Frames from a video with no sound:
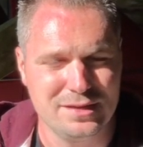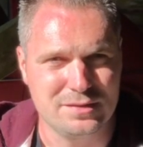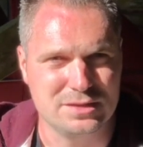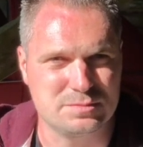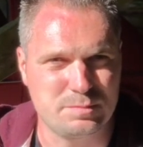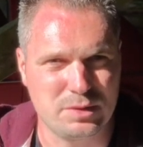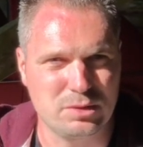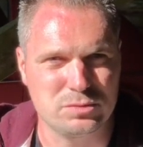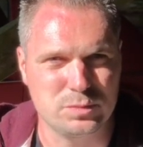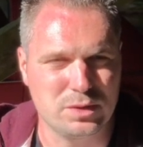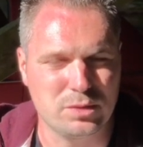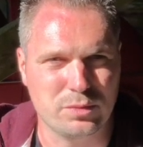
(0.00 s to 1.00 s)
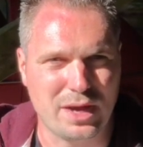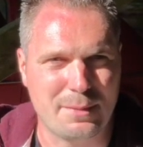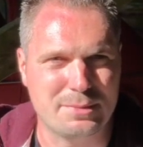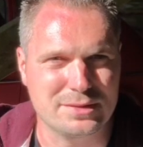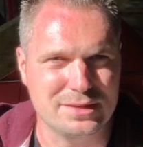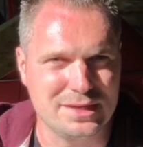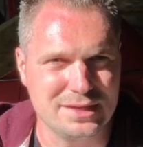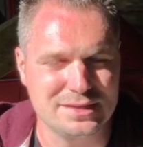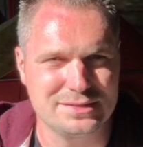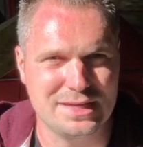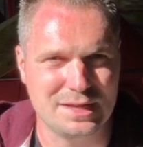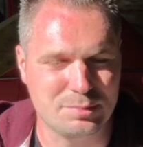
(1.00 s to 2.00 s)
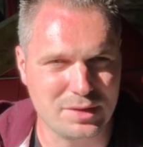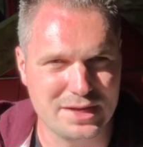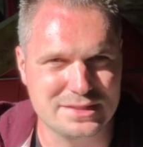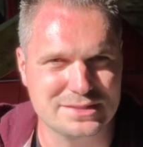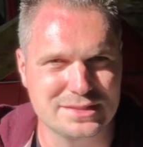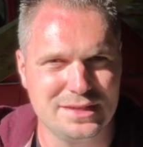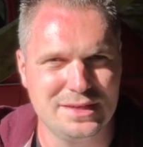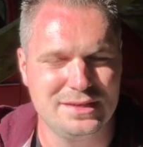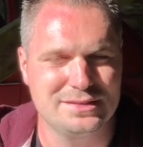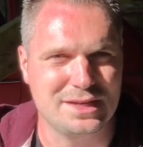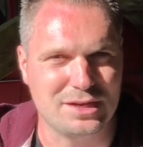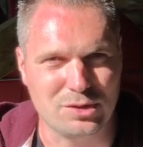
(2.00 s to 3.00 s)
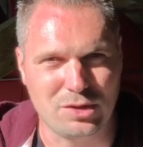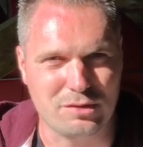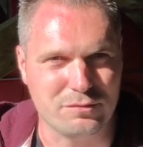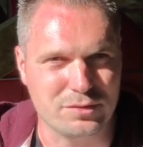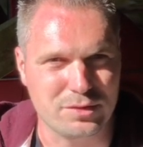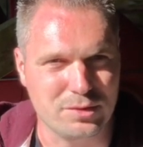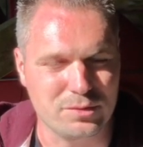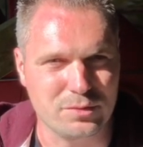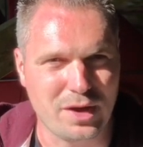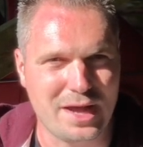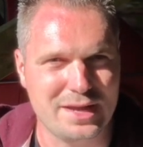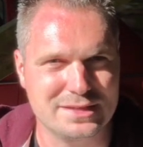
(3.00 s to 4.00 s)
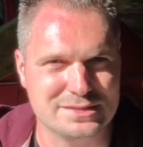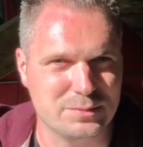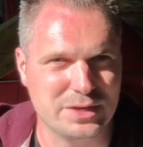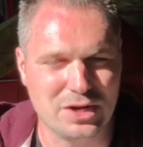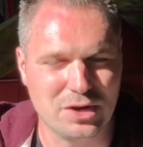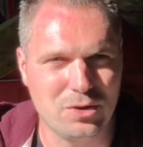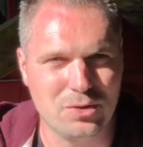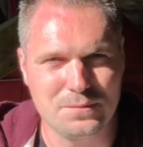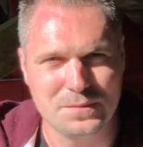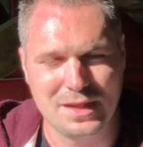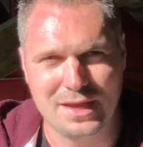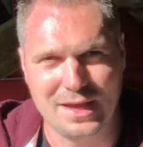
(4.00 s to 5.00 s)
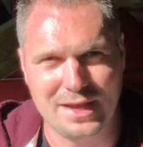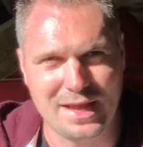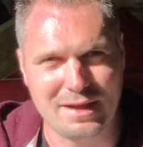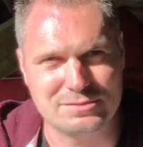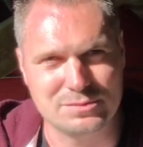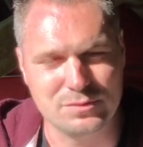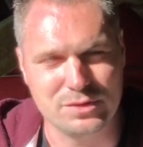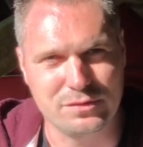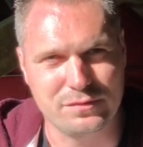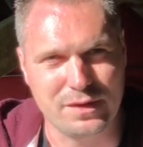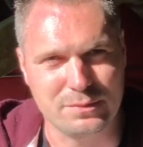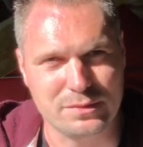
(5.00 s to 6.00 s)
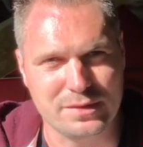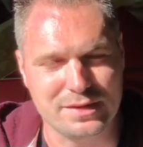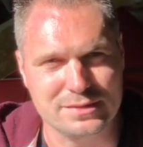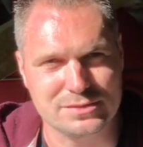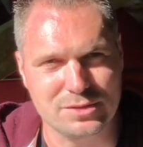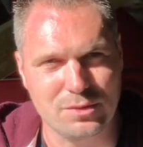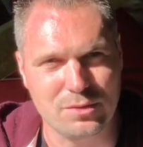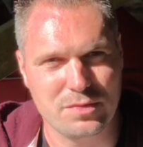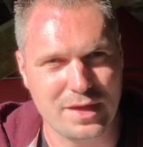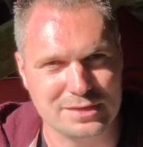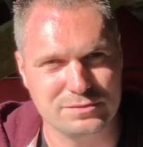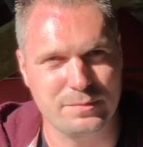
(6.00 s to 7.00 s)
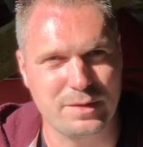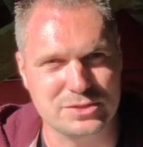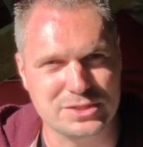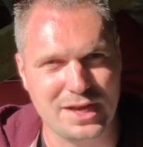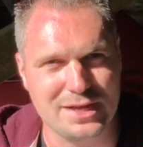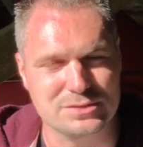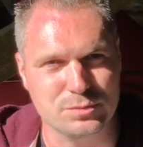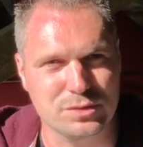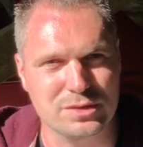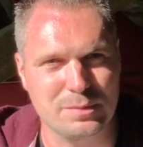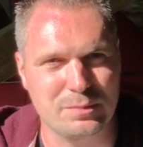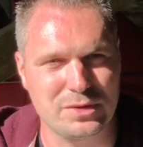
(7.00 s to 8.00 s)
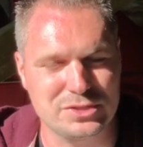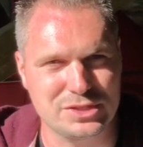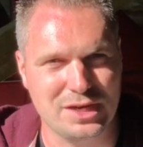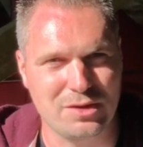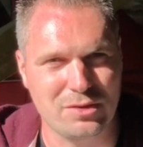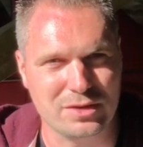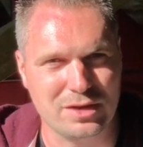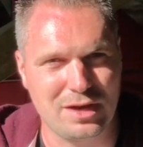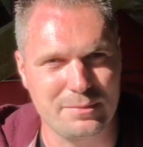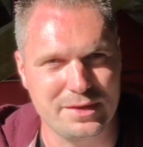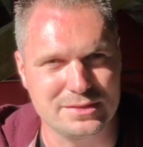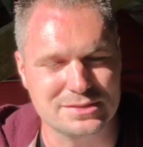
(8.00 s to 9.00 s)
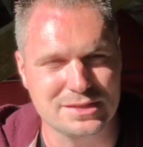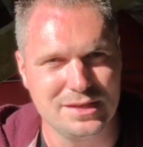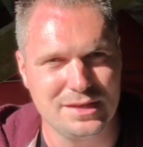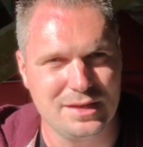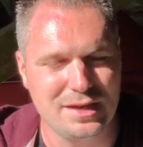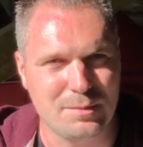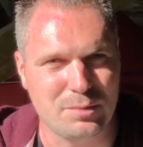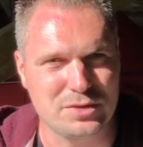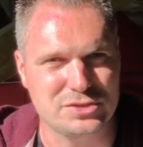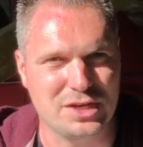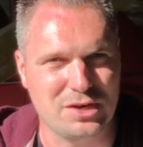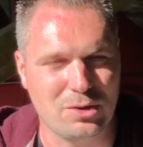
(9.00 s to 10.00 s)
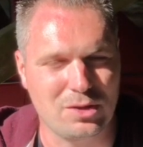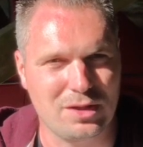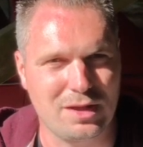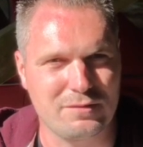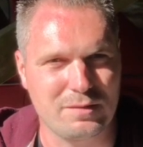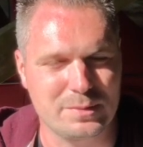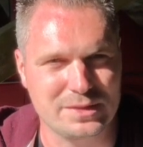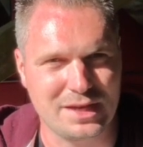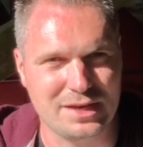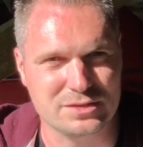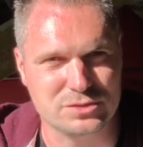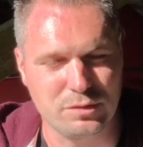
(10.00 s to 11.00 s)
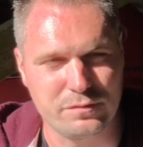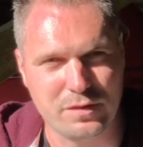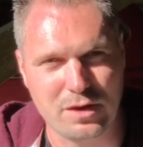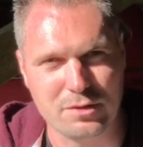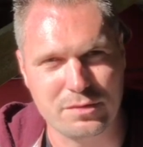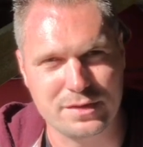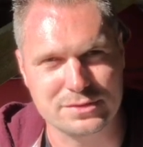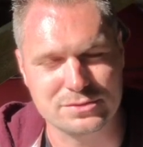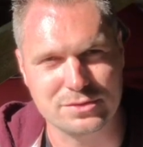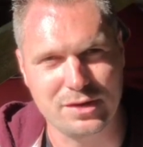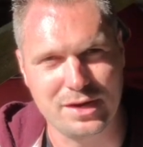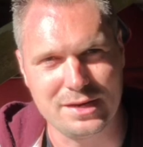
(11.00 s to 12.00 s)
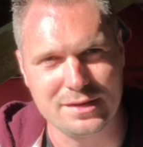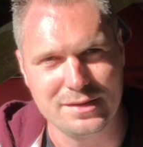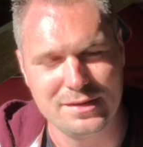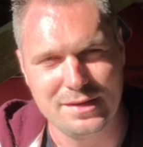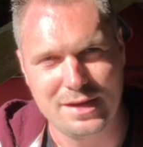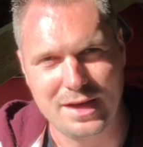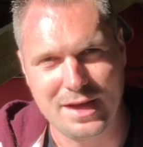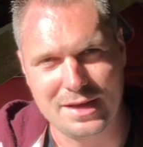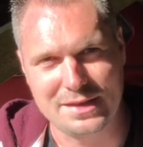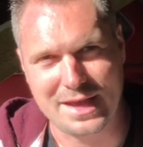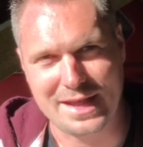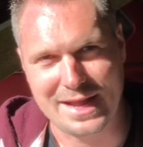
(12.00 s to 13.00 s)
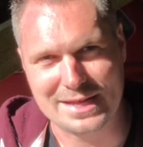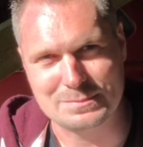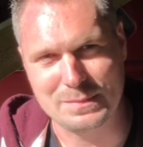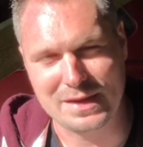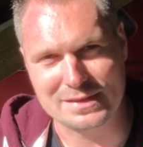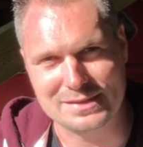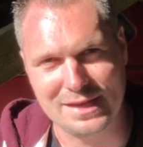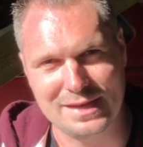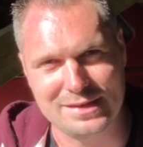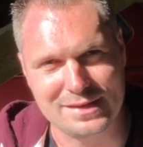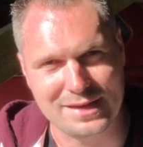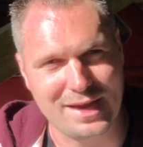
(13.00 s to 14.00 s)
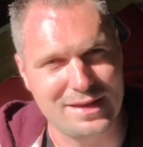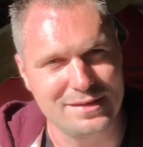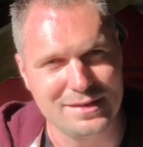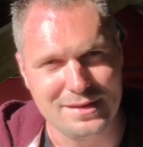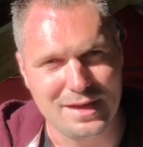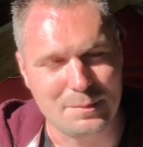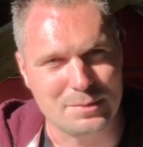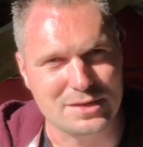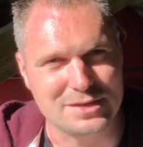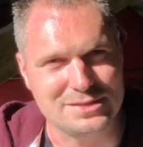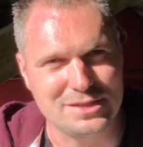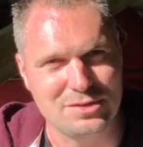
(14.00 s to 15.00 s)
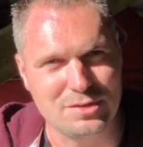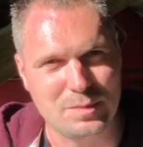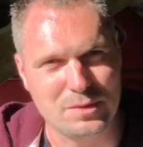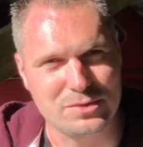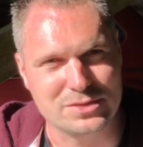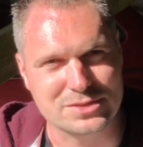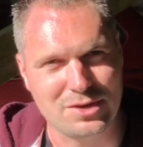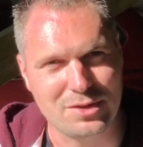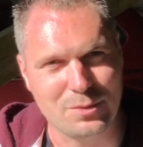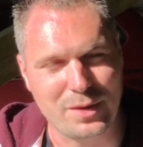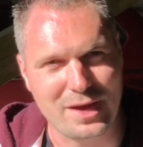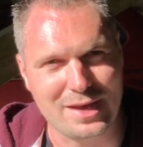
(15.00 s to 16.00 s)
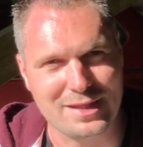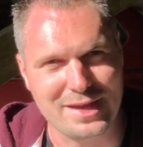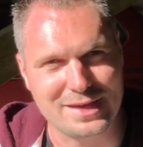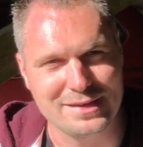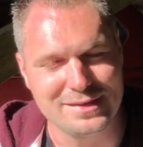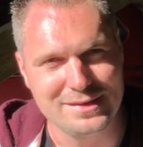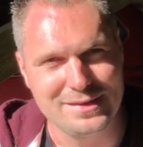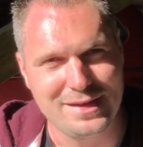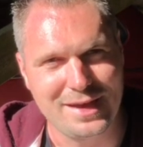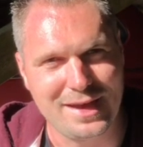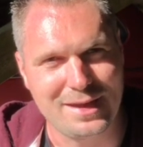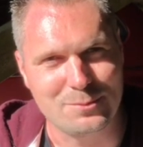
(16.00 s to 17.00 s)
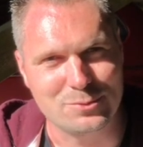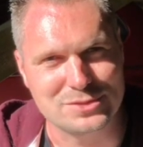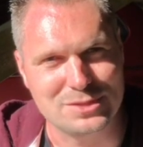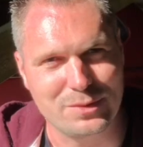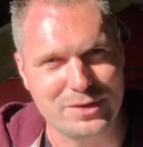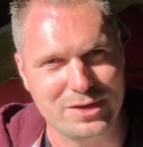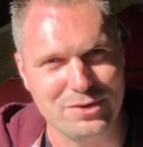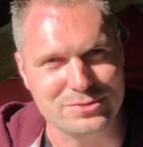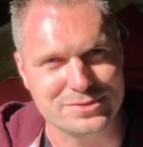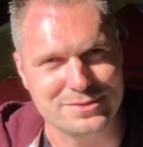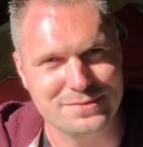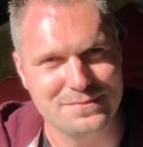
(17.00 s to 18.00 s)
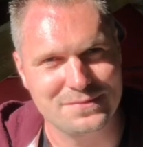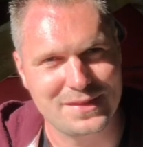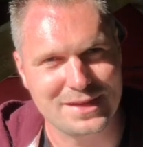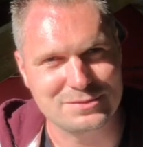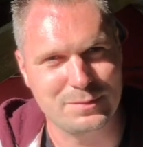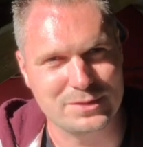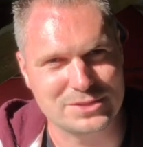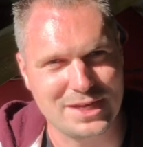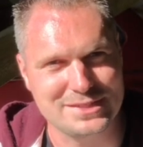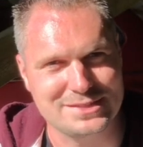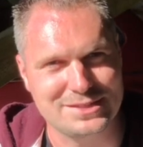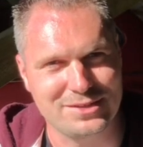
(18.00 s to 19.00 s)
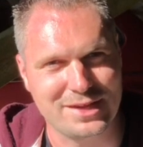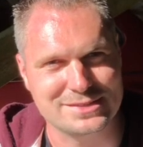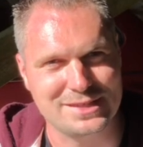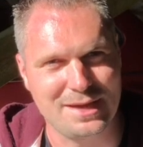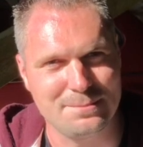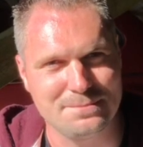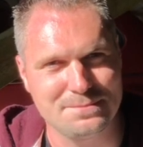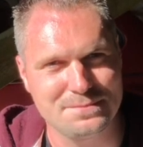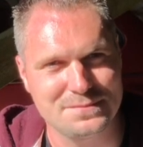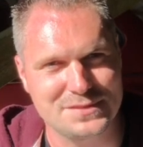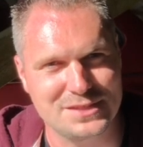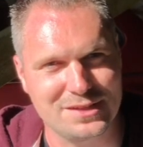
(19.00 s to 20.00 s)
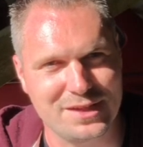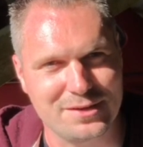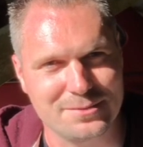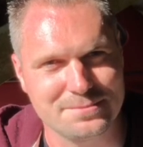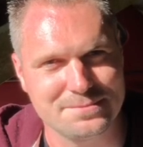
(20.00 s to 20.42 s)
This build will rapidly take place, take you along for the ride as we go, and have some real fun with it. So thanks very much, guys. Really appreciate all the comments. Appreciate all the love I've been getting so far. Things are great in that aspect. And again, I'm going to continue to build this car the way I like, and we'll see where it goes. Thanks very much, guys. Till next time, see you later.